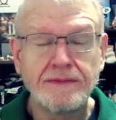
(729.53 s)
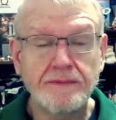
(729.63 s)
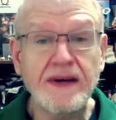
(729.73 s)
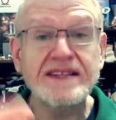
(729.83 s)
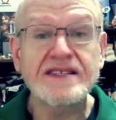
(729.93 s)

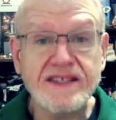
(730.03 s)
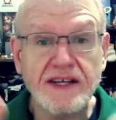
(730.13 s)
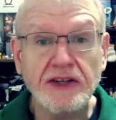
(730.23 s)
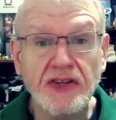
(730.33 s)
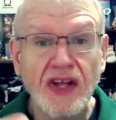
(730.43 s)
But
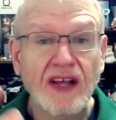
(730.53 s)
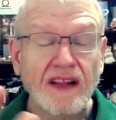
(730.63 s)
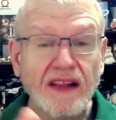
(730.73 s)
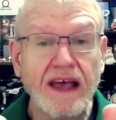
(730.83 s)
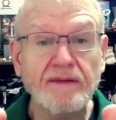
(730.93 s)
still,
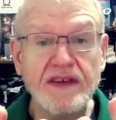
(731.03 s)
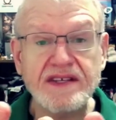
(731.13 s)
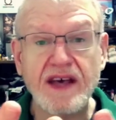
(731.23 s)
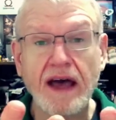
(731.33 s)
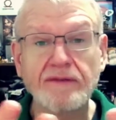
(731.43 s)
life
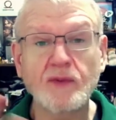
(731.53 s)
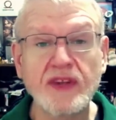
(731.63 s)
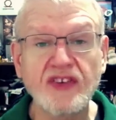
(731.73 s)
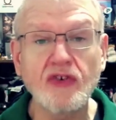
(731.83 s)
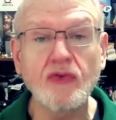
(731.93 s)
is life. We
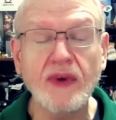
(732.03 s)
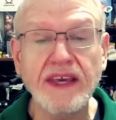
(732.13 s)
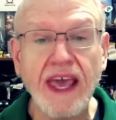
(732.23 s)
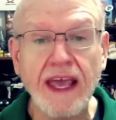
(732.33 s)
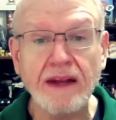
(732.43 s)
do what we
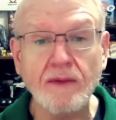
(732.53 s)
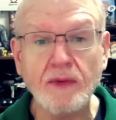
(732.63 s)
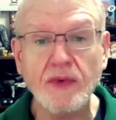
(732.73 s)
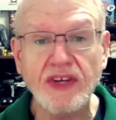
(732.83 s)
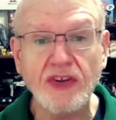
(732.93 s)

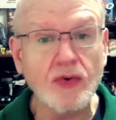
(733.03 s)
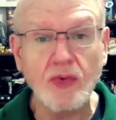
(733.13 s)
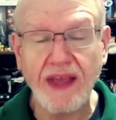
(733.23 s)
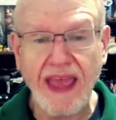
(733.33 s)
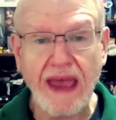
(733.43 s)
can, we do what
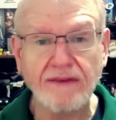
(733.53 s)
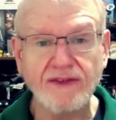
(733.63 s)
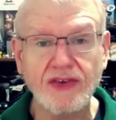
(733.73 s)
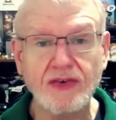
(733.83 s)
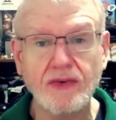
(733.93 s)
we
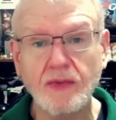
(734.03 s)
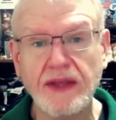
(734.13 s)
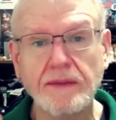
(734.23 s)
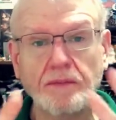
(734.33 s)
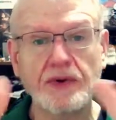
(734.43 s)
have to,
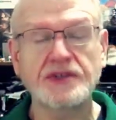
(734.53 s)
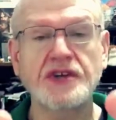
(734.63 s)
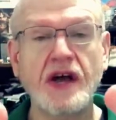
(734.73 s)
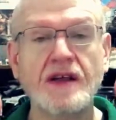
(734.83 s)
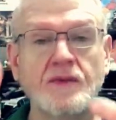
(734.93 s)
we push
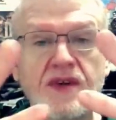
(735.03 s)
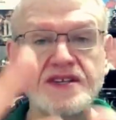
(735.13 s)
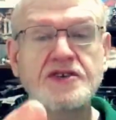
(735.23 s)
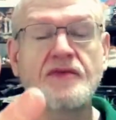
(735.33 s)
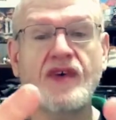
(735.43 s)
on, we
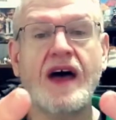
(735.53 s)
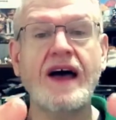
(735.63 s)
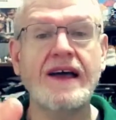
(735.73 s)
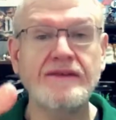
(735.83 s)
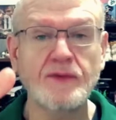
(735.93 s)

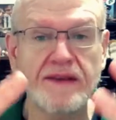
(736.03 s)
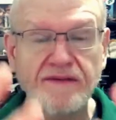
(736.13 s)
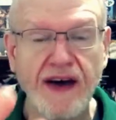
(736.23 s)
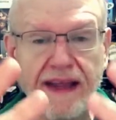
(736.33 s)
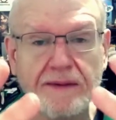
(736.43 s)
survive, we
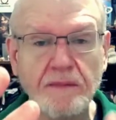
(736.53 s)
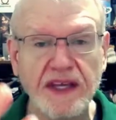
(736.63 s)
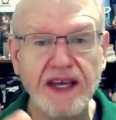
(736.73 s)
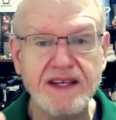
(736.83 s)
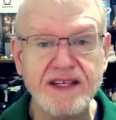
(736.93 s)
fight
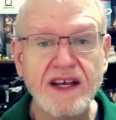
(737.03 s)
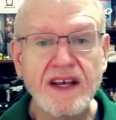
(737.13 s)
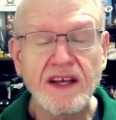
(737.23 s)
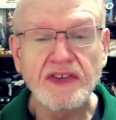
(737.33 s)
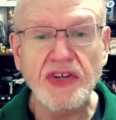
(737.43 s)
because
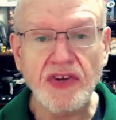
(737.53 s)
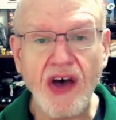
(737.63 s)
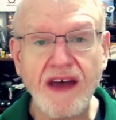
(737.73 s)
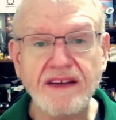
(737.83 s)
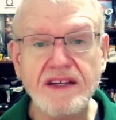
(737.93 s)
to
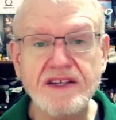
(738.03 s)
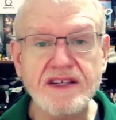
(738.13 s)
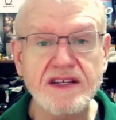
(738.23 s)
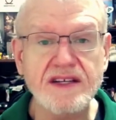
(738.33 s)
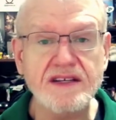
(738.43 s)
not is
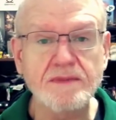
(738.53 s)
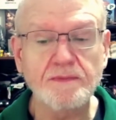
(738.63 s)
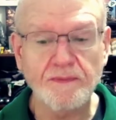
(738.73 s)
to just